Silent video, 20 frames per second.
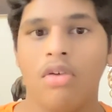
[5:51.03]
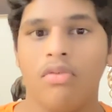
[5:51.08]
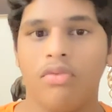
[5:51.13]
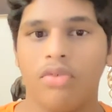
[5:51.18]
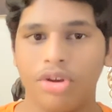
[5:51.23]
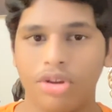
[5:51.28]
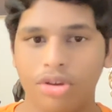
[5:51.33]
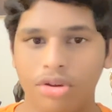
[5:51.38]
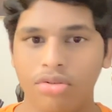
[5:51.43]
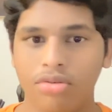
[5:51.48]

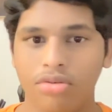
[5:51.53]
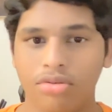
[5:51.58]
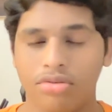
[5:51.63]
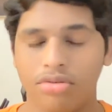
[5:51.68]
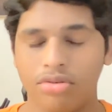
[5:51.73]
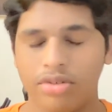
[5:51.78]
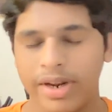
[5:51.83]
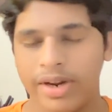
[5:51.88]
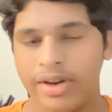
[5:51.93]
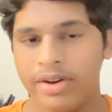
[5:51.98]
for you
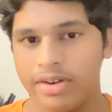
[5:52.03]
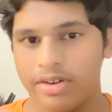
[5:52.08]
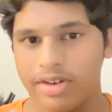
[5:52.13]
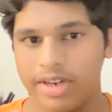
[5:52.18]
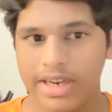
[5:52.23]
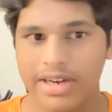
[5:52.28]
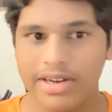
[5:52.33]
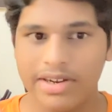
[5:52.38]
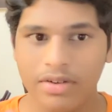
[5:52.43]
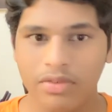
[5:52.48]
to get a
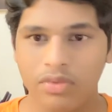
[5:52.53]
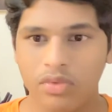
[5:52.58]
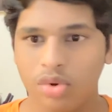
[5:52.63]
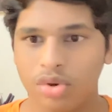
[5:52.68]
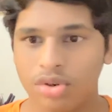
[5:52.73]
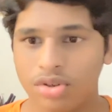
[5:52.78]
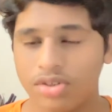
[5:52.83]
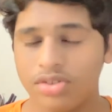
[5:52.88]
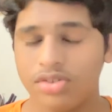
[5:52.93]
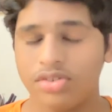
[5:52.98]
detailed
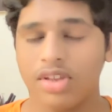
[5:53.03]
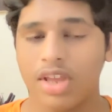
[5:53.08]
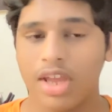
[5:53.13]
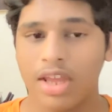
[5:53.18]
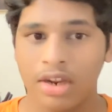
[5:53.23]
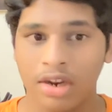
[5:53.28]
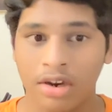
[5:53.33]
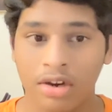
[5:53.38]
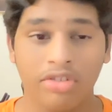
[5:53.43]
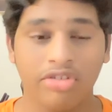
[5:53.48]
focus
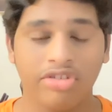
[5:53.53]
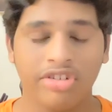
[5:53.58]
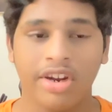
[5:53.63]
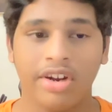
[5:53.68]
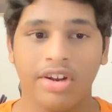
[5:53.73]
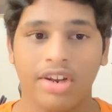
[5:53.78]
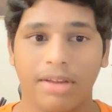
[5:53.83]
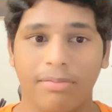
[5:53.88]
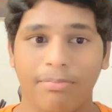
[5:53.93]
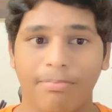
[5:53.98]
and
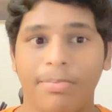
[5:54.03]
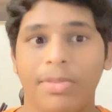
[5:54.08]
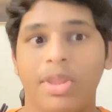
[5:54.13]
understanding.